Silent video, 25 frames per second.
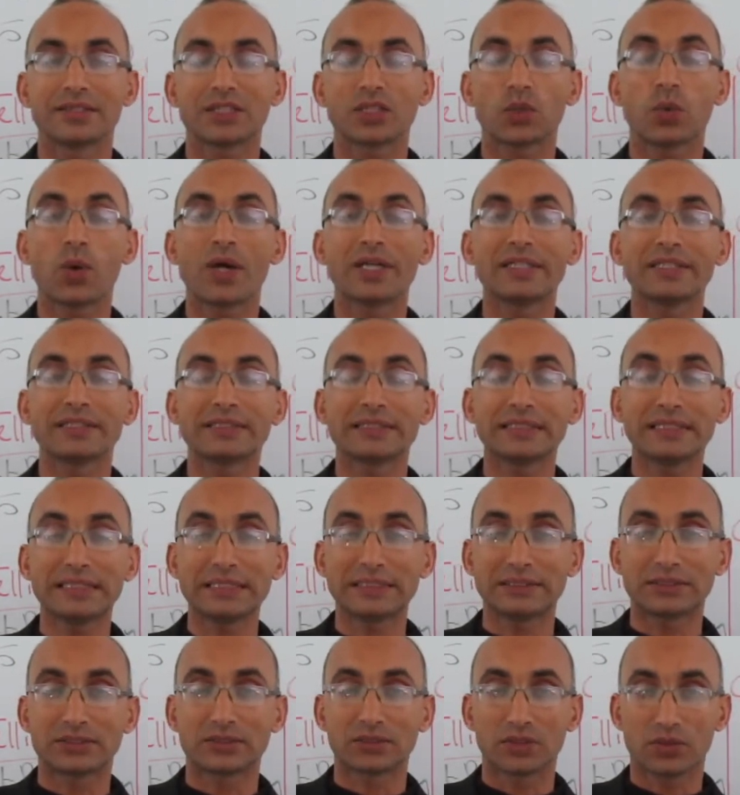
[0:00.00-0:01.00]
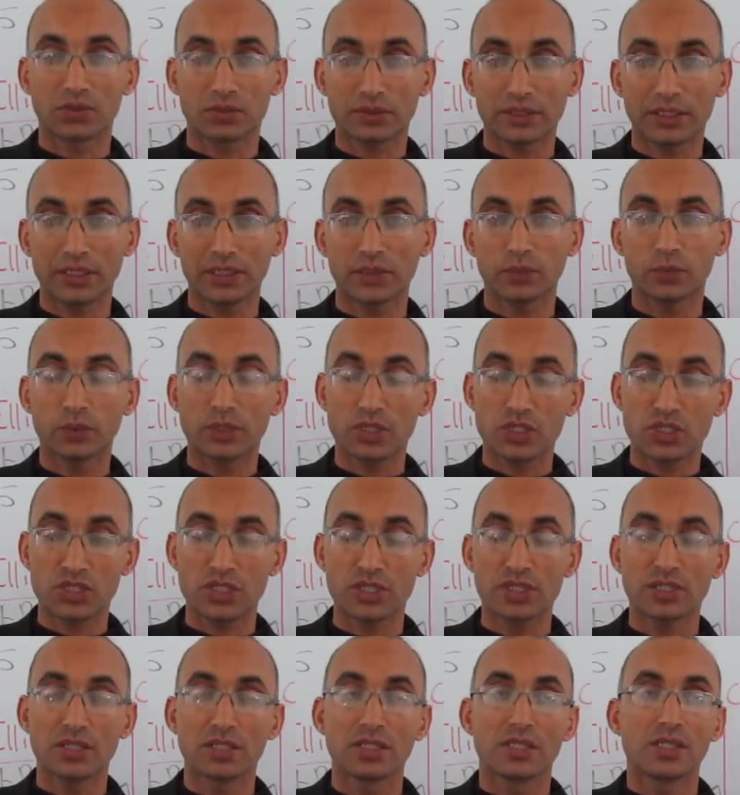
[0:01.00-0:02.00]
qualities, okay,
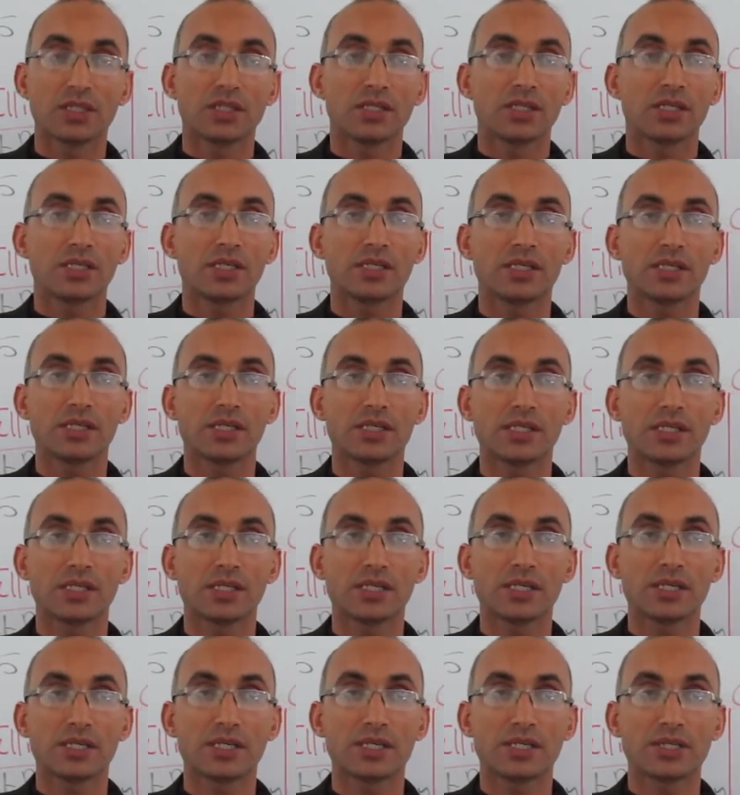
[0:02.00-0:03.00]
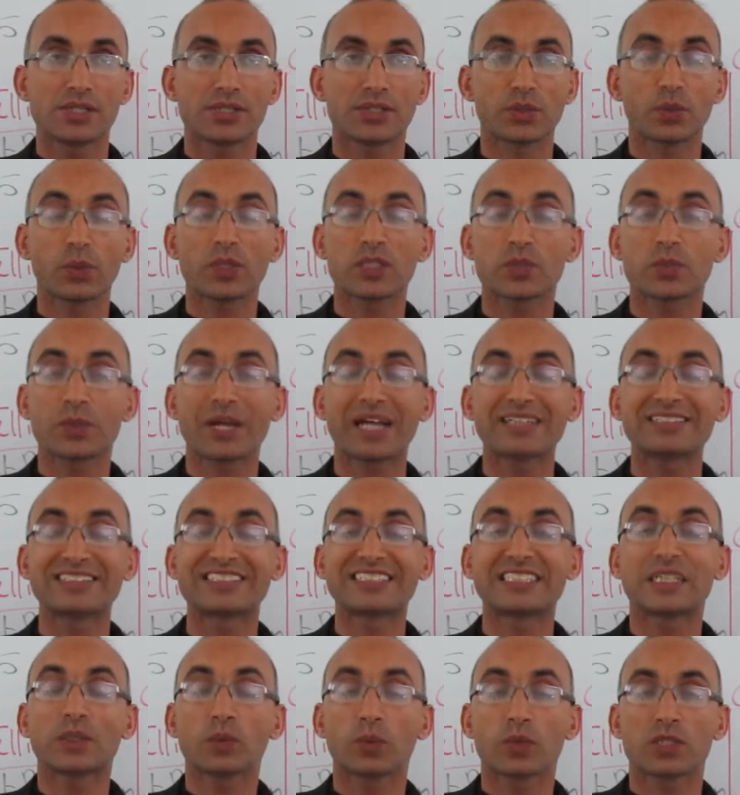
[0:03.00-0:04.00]
which through which we can
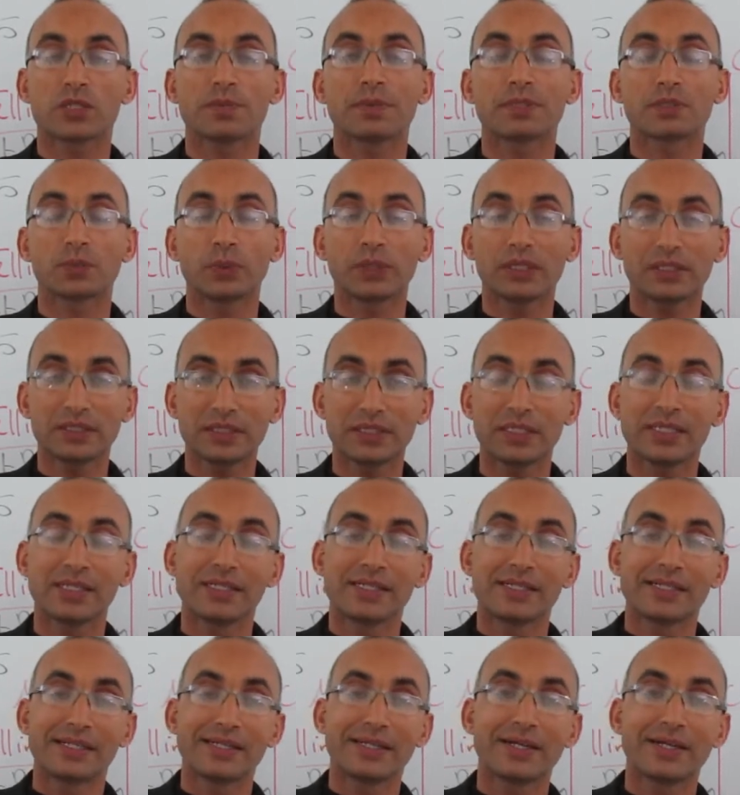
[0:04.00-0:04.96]
distinguish between